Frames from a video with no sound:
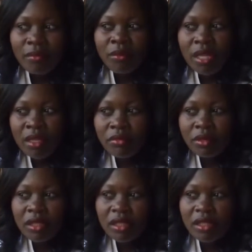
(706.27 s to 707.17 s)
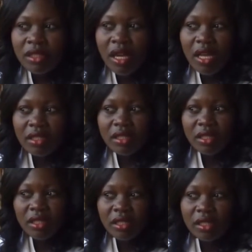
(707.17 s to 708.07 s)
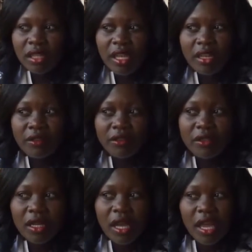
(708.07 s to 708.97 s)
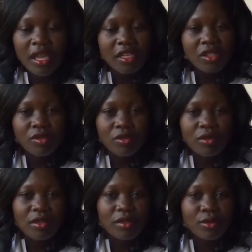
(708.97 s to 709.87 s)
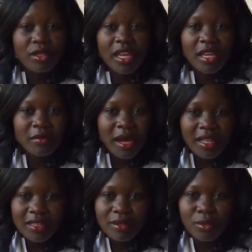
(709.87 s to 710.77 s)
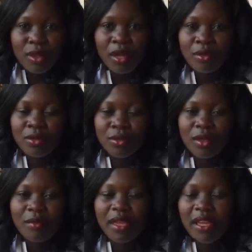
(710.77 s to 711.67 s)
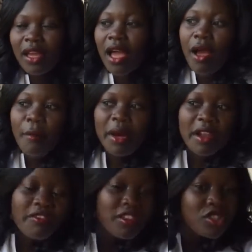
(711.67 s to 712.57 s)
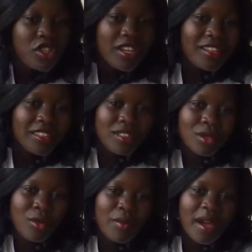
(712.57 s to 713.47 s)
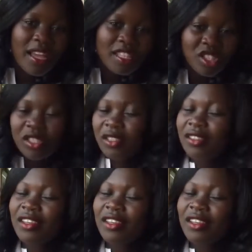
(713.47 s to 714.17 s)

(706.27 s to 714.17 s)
Maybe I think like 8 to 9 months without swimming. But I've enjoyed it so much.